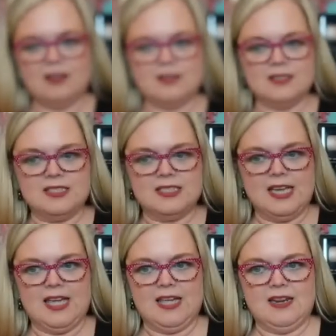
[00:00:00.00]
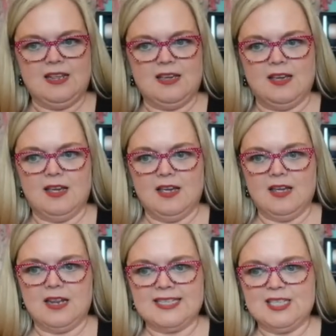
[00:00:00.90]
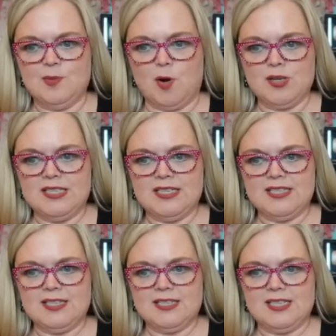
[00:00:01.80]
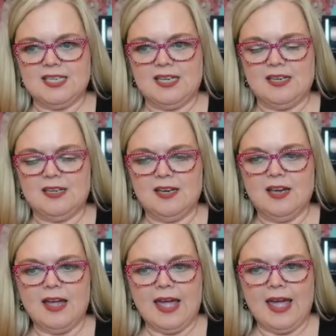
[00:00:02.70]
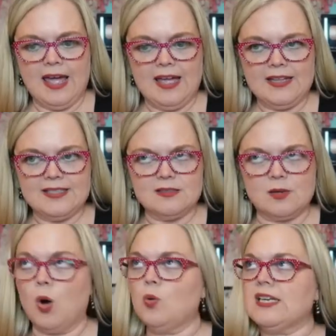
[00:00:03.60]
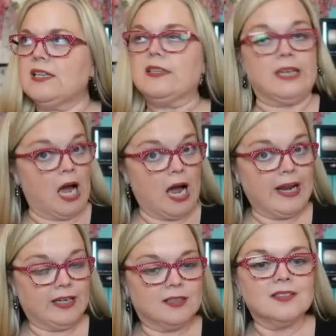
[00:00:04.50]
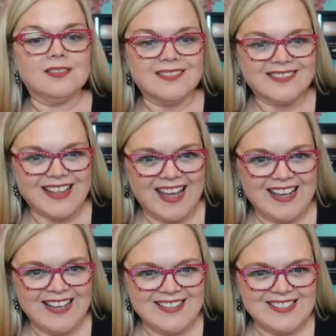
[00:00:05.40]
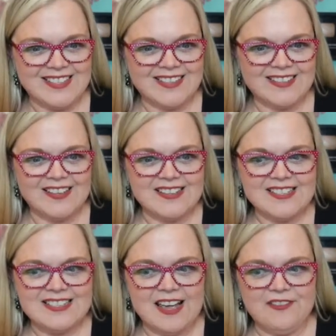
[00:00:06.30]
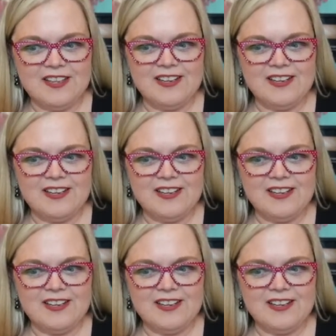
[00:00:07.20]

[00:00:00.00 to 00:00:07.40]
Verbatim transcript: 10, I see Marcy at 16, 8, oh, 10, 9, 8, 7,